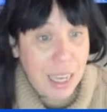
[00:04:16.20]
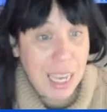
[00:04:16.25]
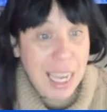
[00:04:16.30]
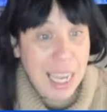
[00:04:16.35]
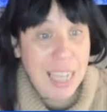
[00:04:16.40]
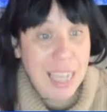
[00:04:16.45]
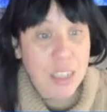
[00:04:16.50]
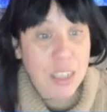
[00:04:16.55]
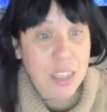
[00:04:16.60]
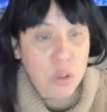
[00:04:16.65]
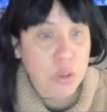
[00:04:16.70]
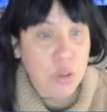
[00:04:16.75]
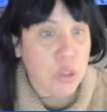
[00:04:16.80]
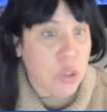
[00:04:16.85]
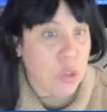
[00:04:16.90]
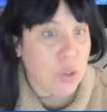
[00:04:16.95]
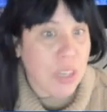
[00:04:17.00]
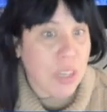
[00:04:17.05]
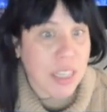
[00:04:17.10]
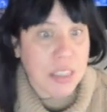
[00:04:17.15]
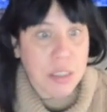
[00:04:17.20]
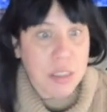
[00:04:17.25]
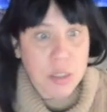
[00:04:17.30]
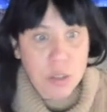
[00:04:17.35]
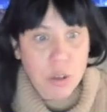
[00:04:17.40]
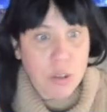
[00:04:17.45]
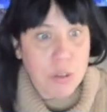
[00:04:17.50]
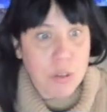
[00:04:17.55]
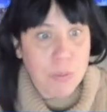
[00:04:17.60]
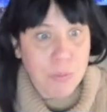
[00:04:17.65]
and your students
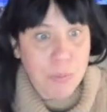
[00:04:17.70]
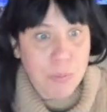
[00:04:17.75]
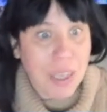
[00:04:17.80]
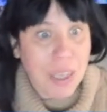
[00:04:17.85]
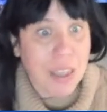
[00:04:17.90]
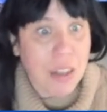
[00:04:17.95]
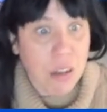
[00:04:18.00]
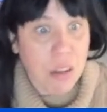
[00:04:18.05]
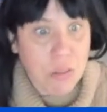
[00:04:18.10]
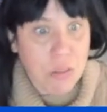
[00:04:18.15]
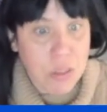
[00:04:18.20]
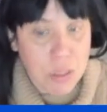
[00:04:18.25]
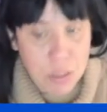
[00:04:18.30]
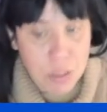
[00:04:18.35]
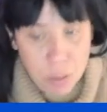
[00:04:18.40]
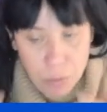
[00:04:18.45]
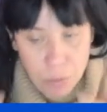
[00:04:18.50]
not being lost in the